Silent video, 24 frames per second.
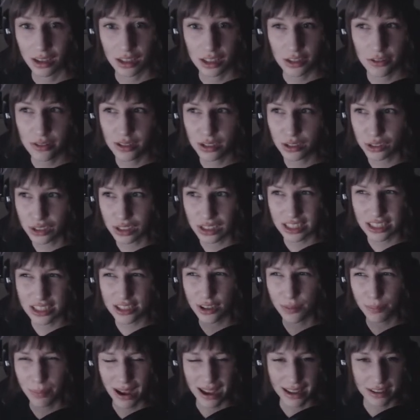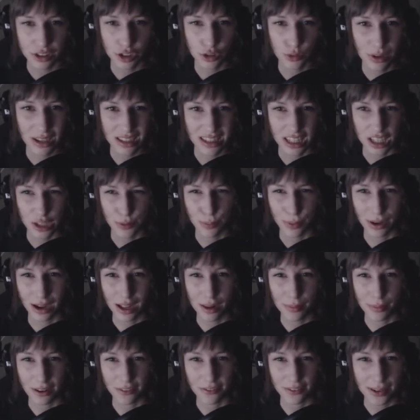using all these secret passageways to
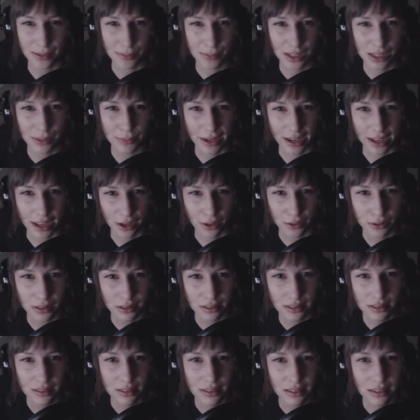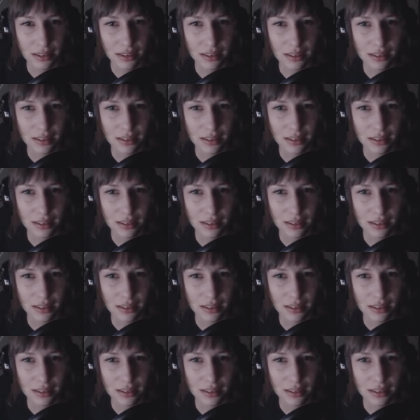spy on my family and my house.